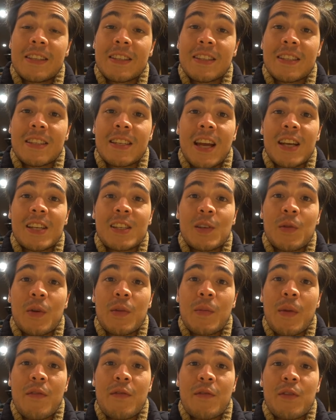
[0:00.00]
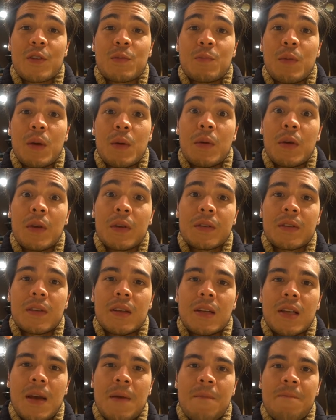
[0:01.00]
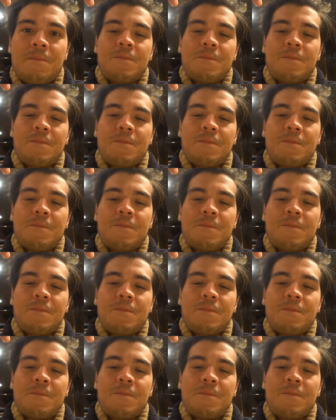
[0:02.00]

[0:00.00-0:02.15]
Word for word: This is actually one of my first big meals of the day.